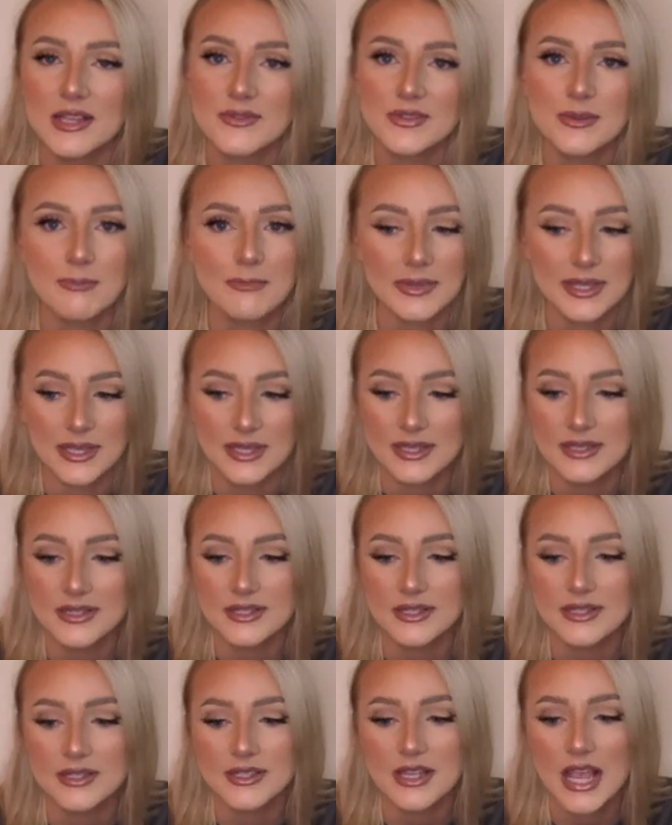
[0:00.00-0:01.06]
some
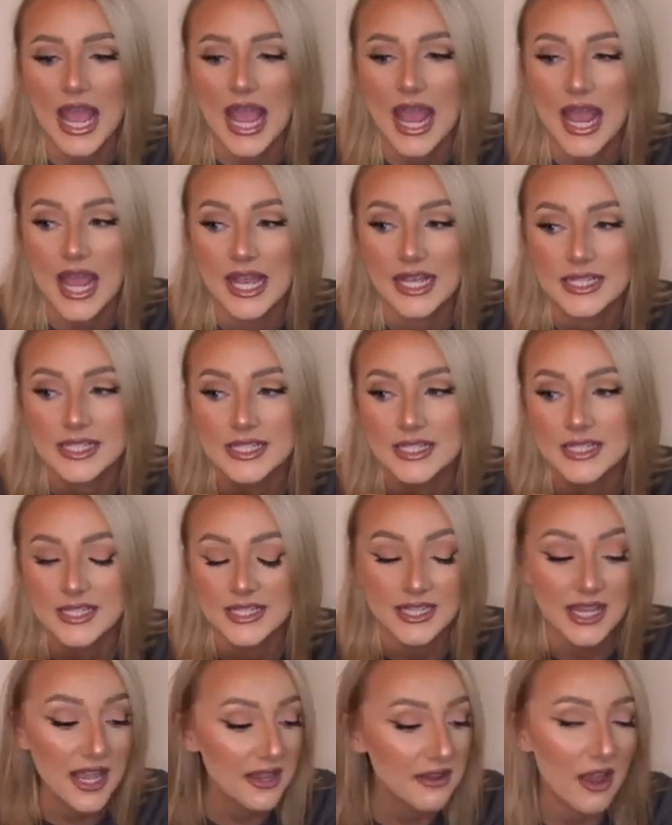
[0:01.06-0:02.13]
bits, and
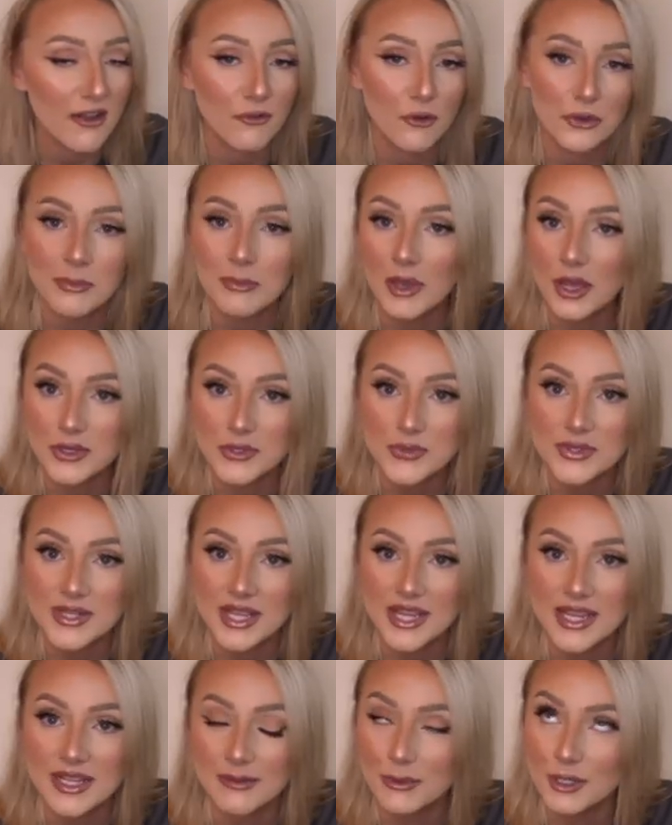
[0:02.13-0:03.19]
yeah, I've got the parcels here
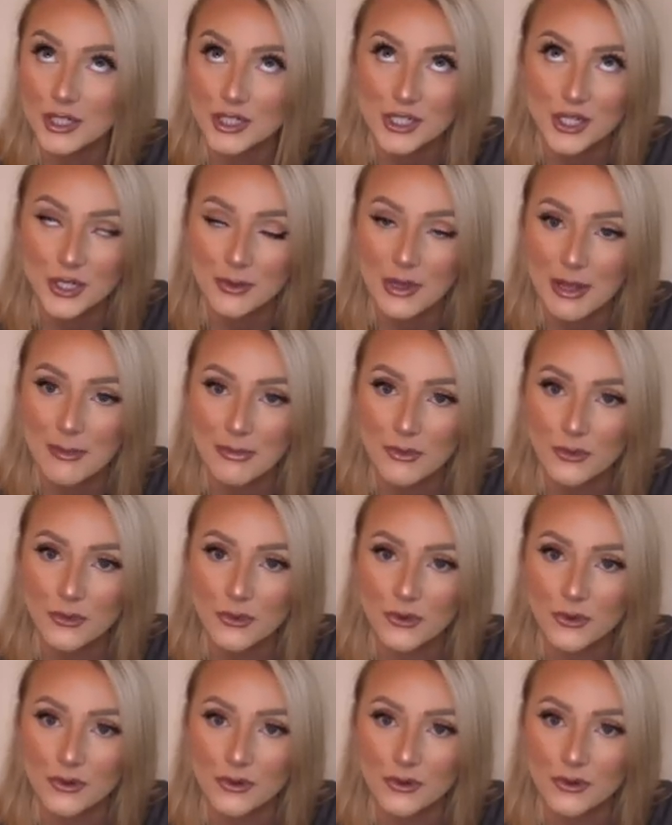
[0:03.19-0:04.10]
and I'm going to show you what I bought.